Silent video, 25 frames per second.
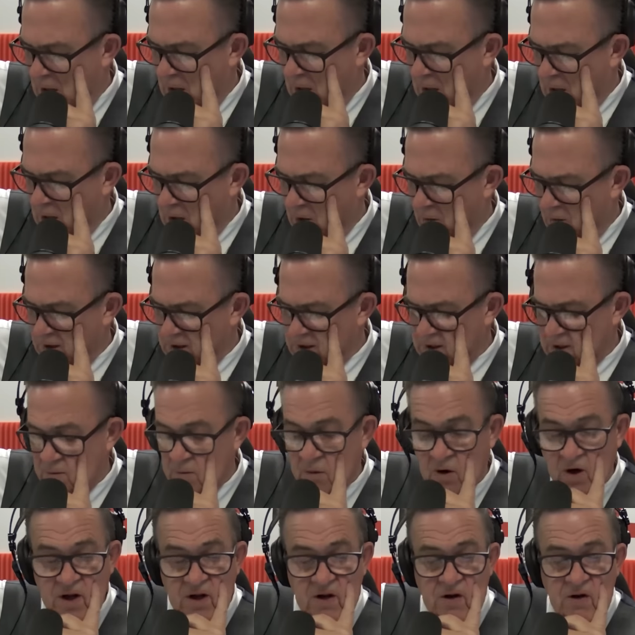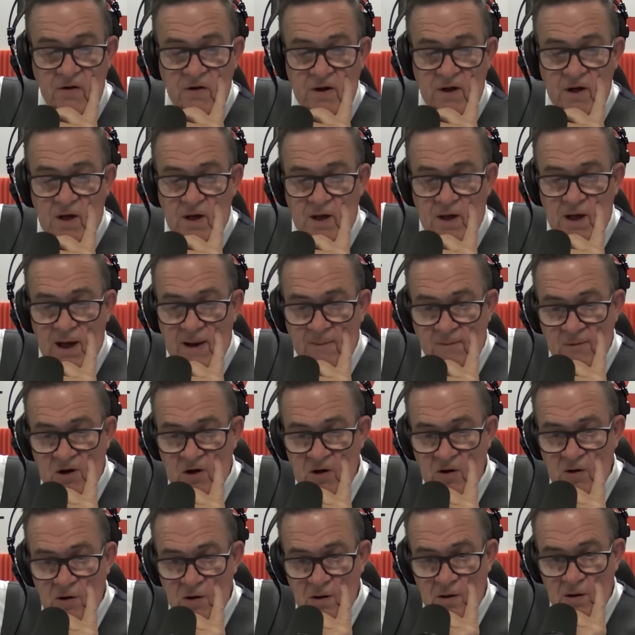Uh, Winston, what do you think of
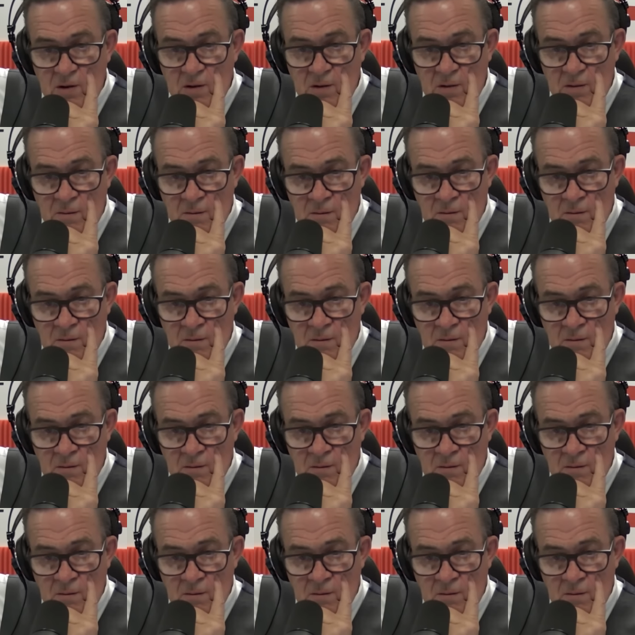Captain Cook?